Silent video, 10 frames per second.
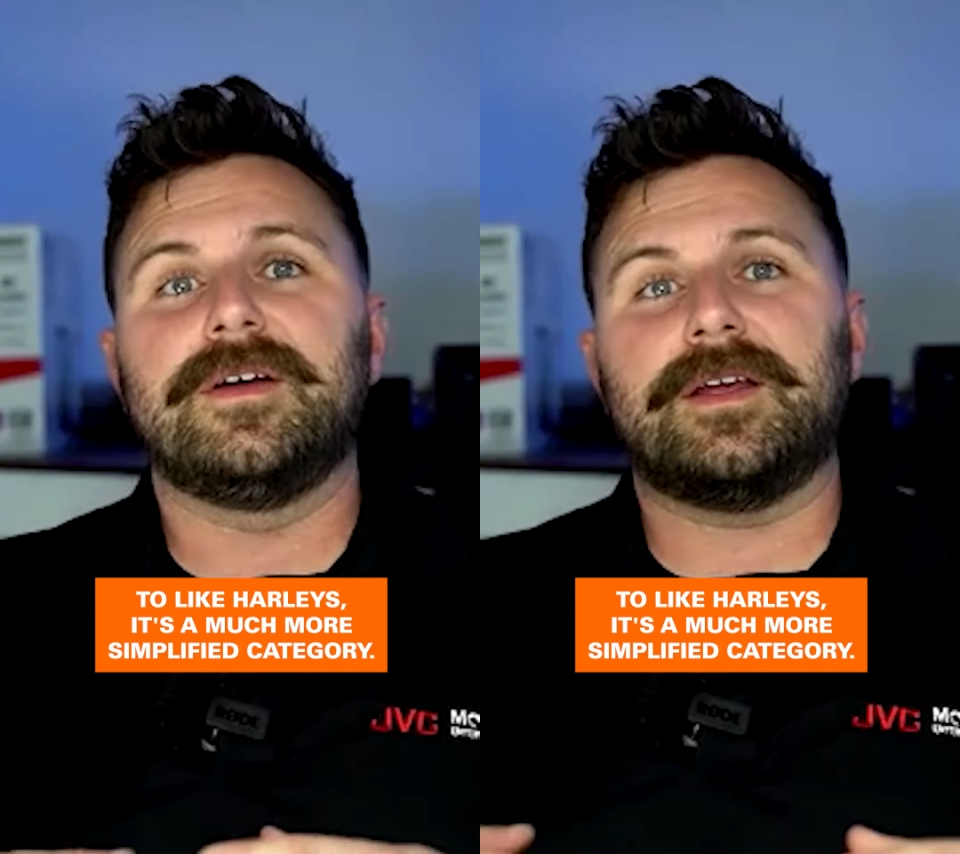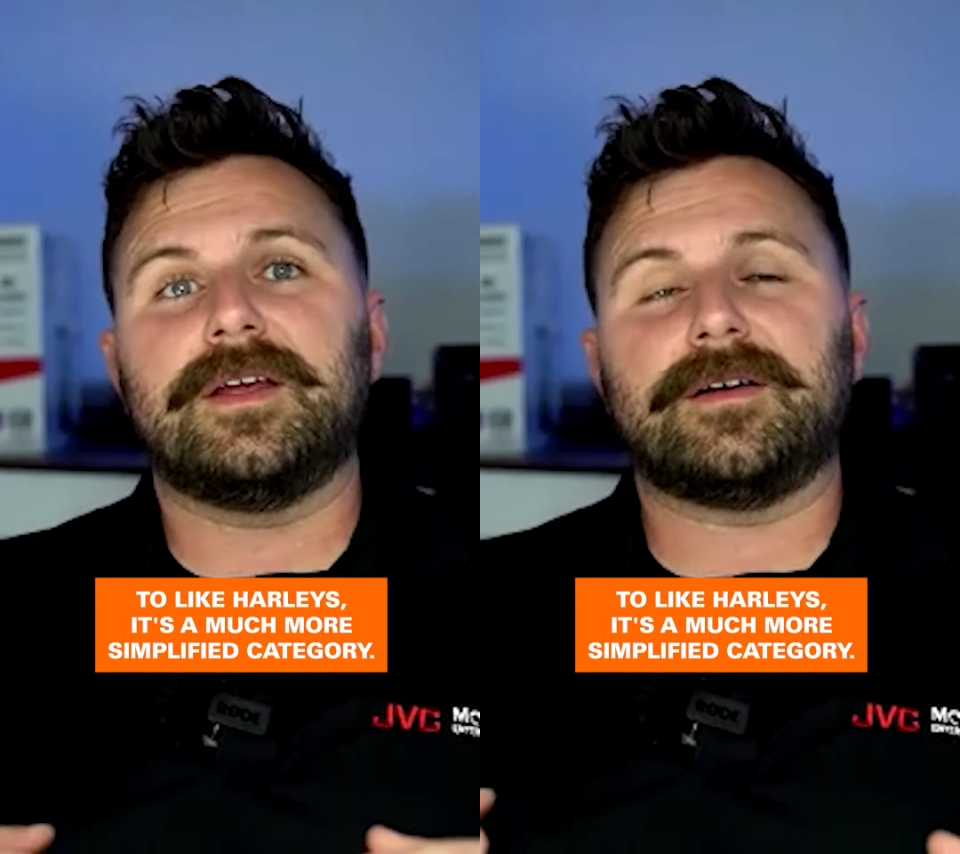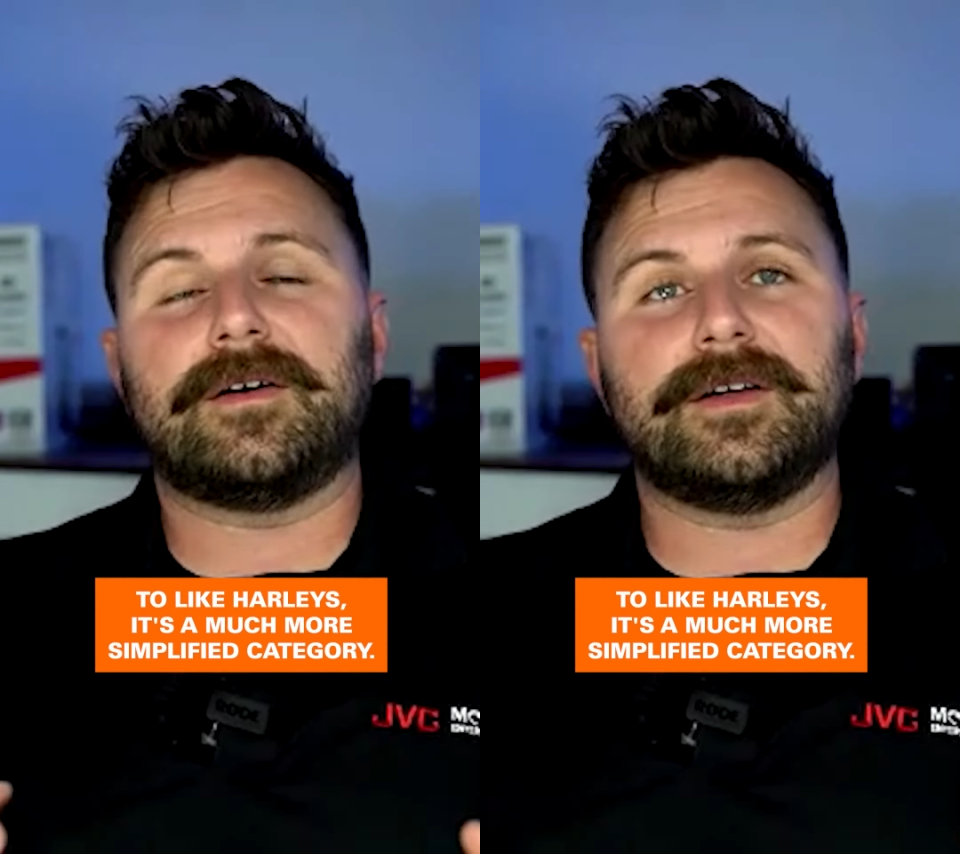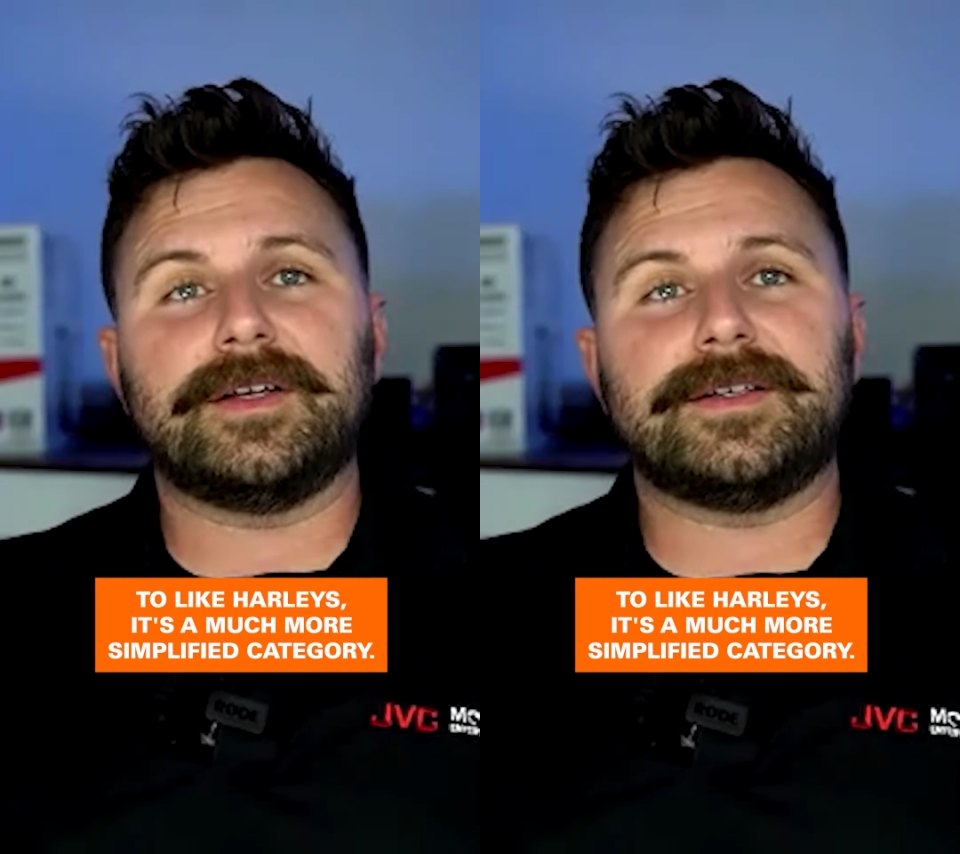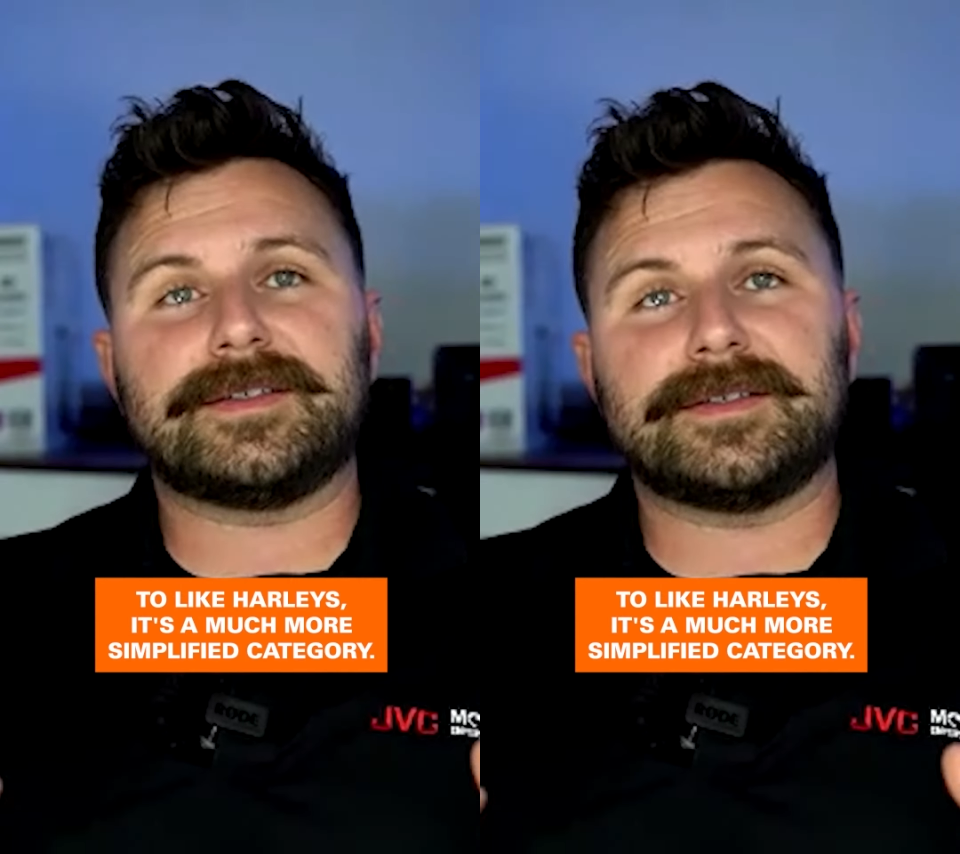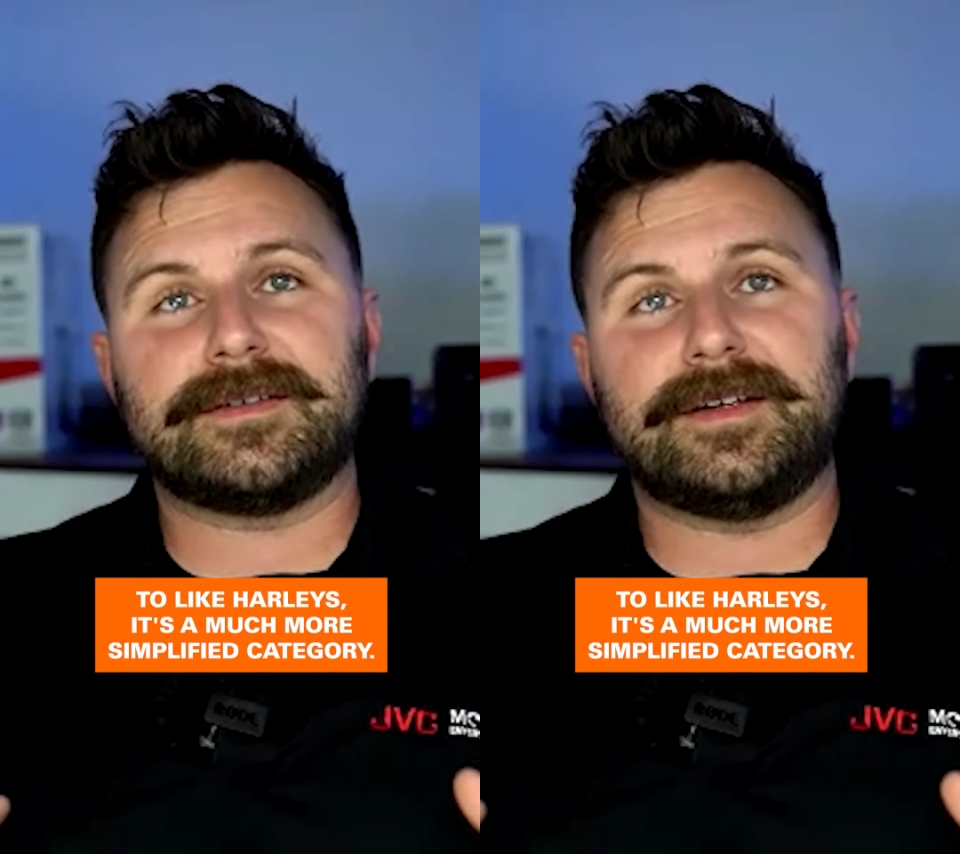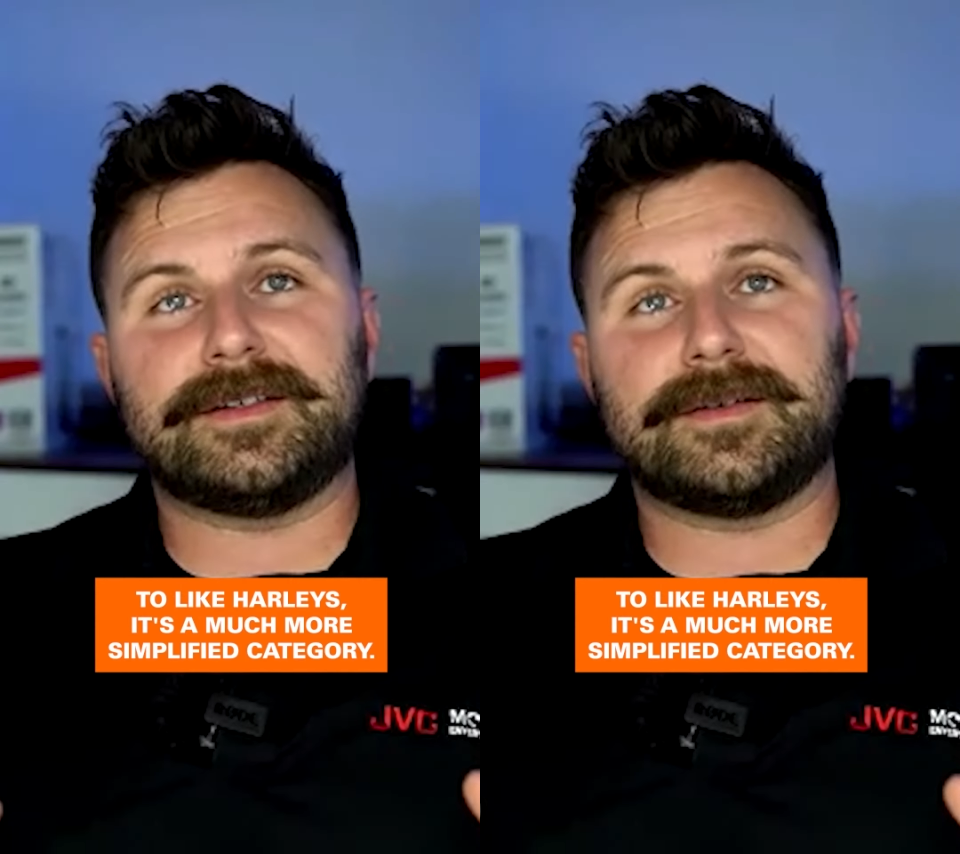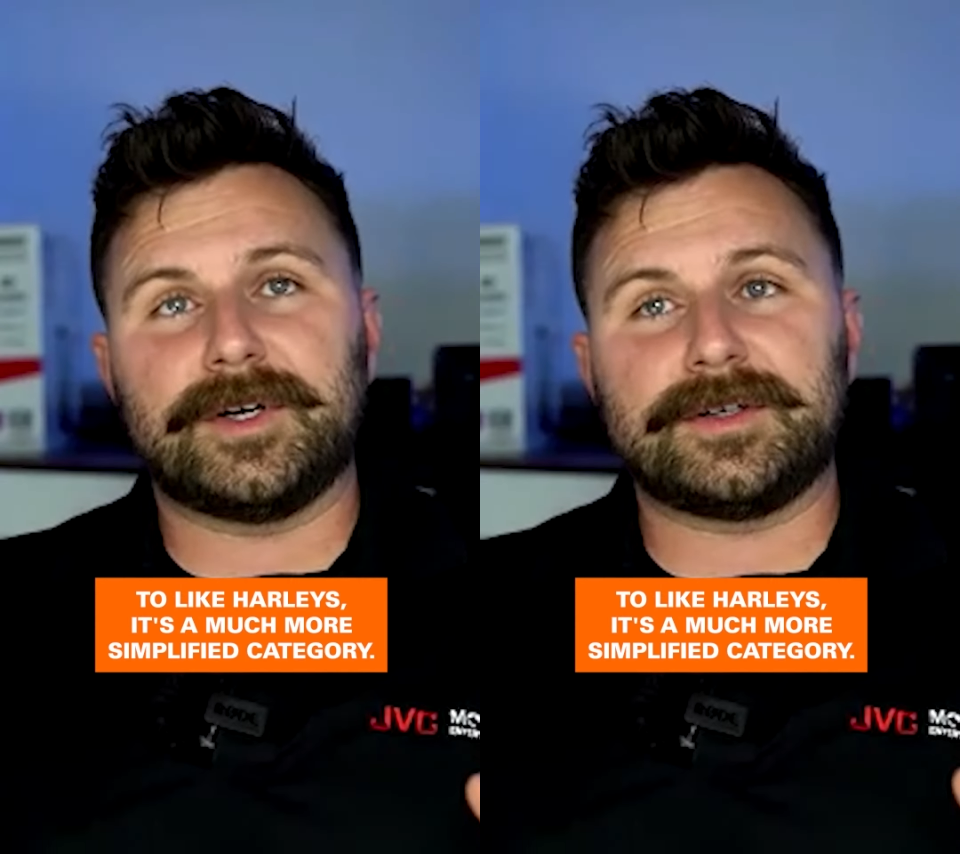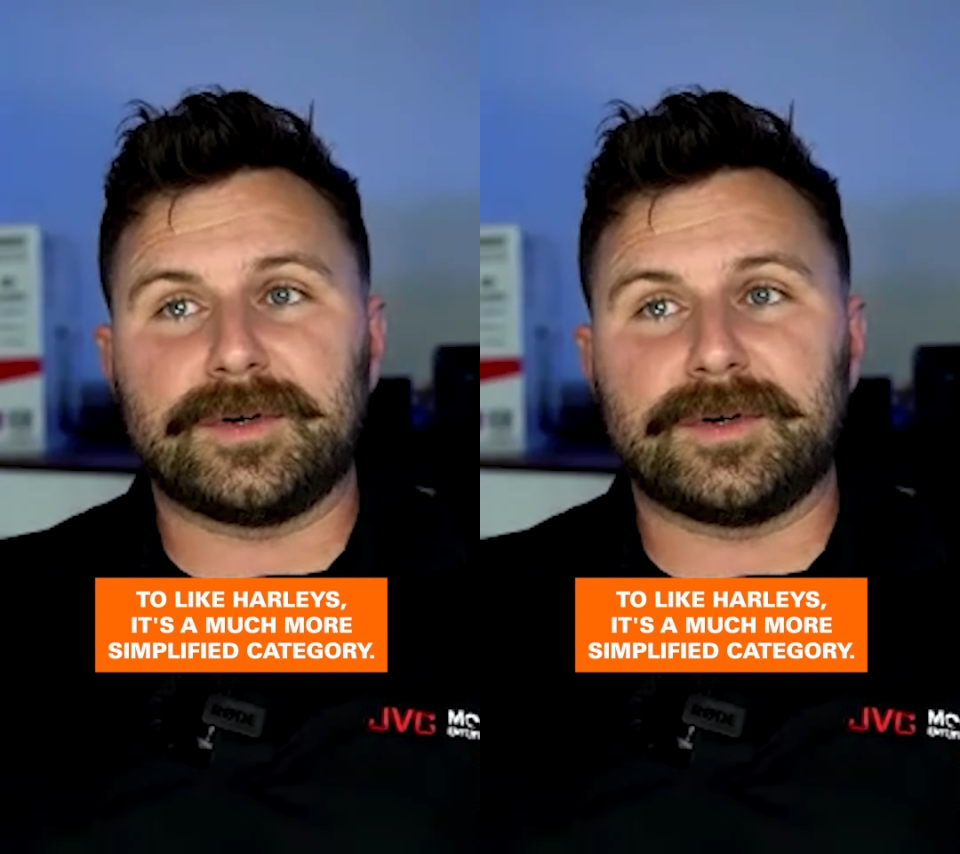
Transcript: like Harleys, it's a much